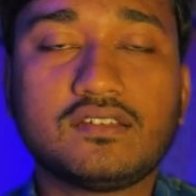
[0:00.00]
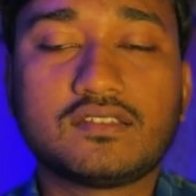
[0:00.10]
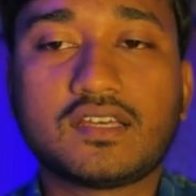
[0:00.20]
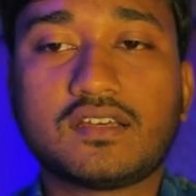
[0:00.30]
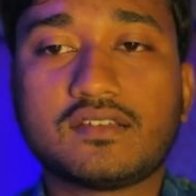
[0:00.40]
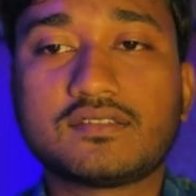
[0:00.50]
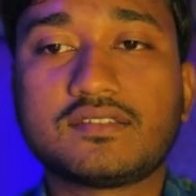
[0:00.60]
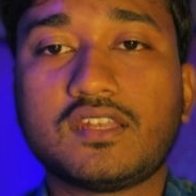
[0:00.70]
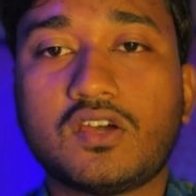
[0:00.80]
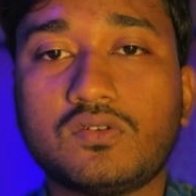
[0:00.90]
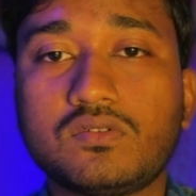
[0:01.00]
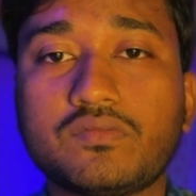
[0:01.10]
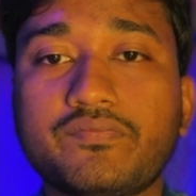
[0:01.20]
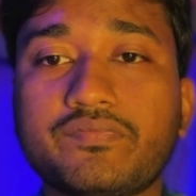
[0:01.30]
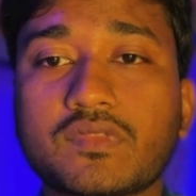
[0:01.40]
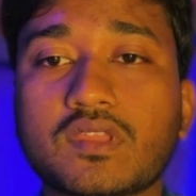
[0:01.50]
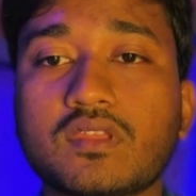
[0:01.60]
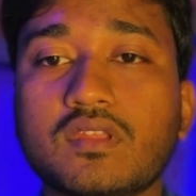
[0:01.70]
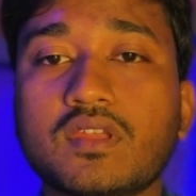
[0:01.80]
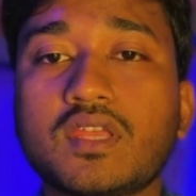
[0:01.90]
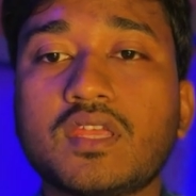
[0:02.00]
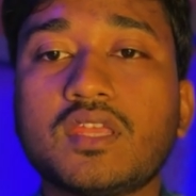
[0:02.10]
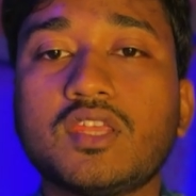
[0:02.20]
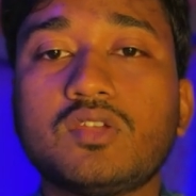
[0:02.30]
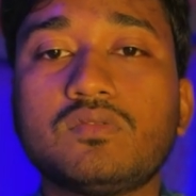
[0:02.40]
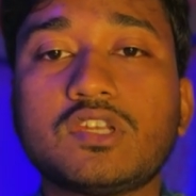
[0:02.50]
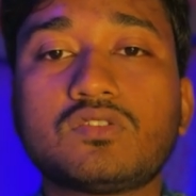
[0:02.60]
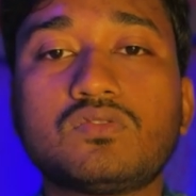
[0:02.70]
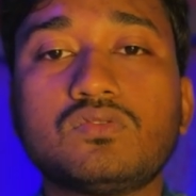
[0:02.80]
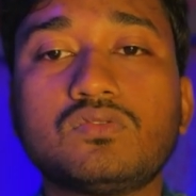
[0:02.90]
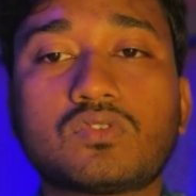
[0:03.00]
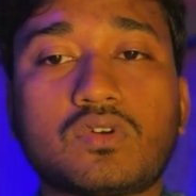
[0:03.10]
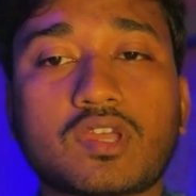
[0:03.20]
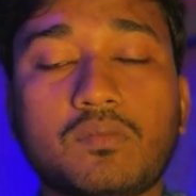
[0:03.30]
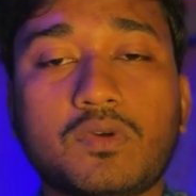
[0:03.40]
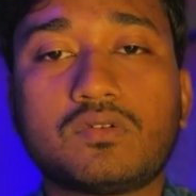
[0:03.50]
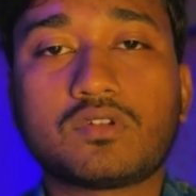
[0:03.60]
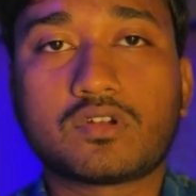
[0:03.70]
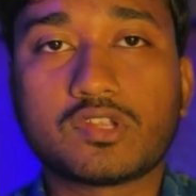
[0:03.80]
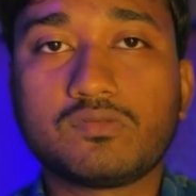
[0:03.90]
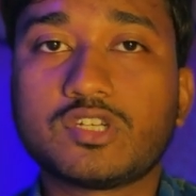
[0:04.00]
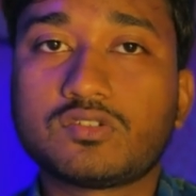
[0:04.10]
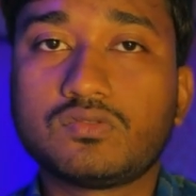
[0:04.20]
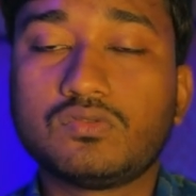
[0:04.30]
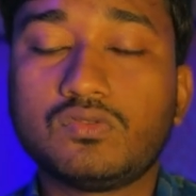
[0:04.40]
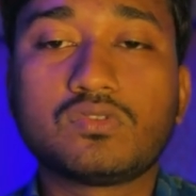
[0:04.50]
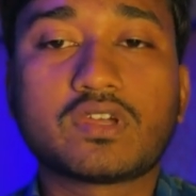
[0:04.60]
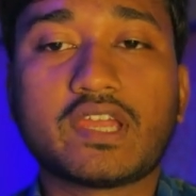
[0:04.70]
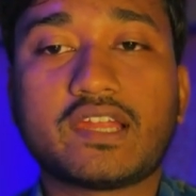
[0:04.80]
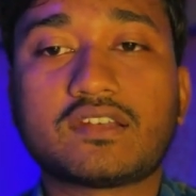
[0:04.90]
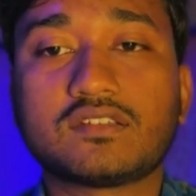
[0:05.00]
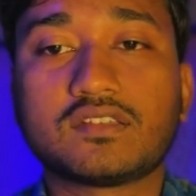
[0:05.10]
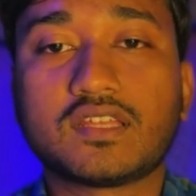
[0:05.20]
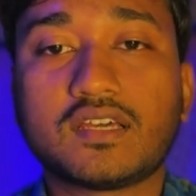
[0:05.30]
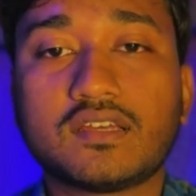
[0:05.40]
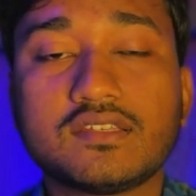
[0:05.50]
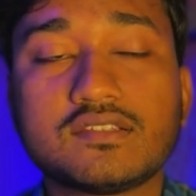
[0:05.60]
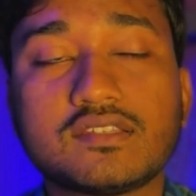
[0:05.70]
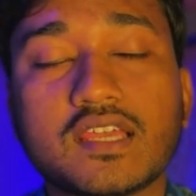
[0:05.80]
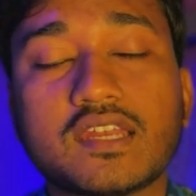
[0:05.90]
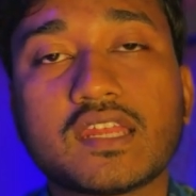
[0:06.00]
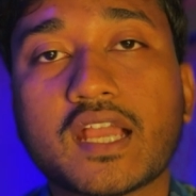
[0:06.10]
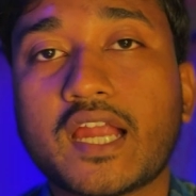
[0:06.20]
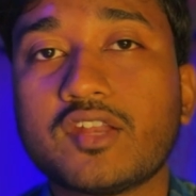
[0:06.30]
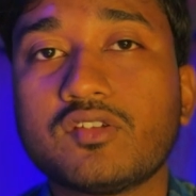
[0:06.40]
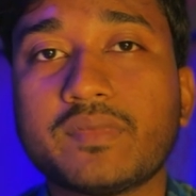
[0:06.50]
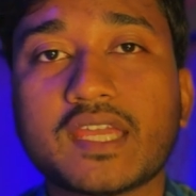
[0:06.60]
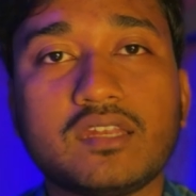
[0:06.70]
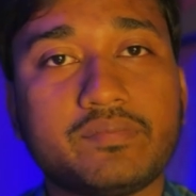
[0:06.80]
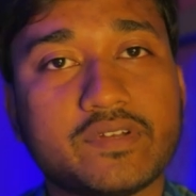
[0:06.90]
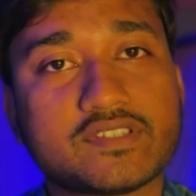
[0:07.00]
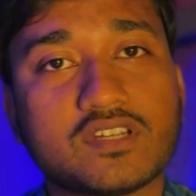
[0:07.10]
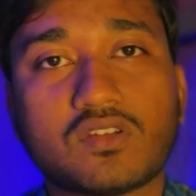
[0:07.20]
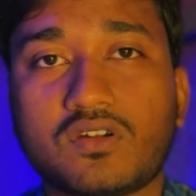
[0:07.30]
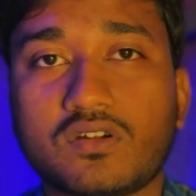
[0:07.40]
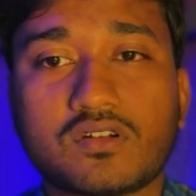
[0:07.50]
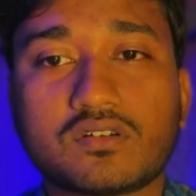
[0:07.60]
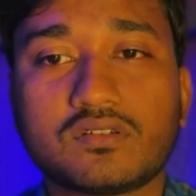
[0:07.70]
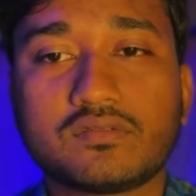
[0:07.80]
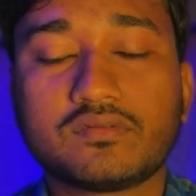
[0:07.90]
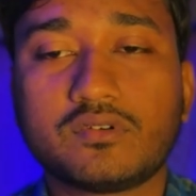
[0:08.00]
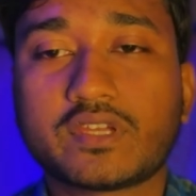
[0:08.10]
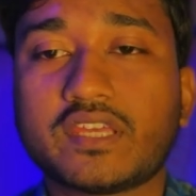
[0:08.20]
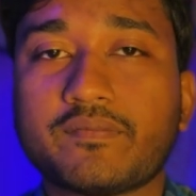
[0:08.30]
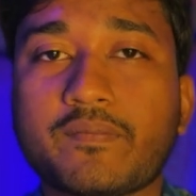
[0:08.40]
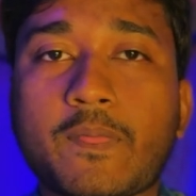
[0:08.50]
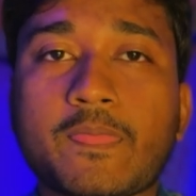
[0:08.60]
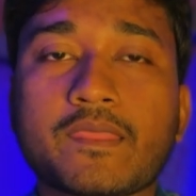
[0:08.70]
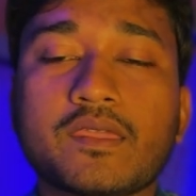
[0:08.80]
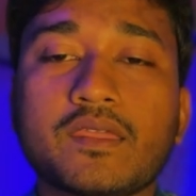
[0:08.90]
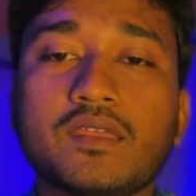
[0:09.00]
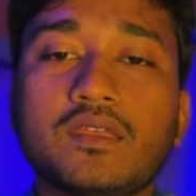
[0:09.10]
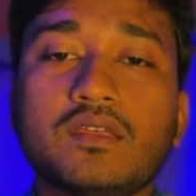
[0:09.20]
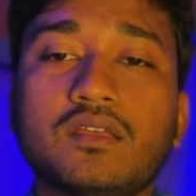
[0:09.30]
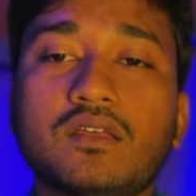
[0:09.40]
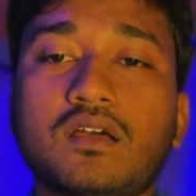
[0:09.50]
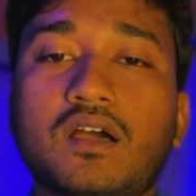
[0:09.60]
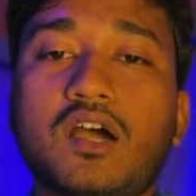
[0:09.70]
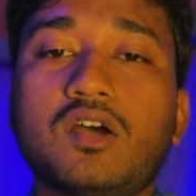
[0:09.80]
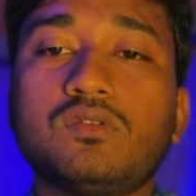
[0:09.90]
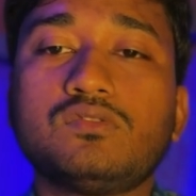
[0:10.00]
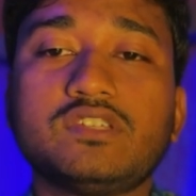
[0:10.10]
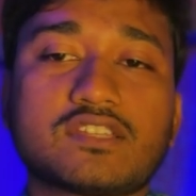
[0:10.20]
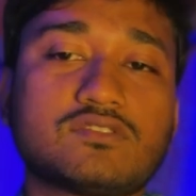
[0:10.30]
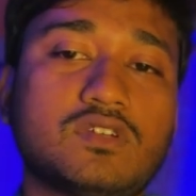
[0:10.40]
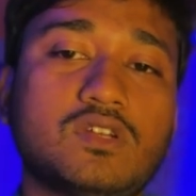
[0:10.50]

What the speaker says: the silhouette, you need to talk about, or you need to look at the, is there any cardiomegaly present or not. Okay. How we actually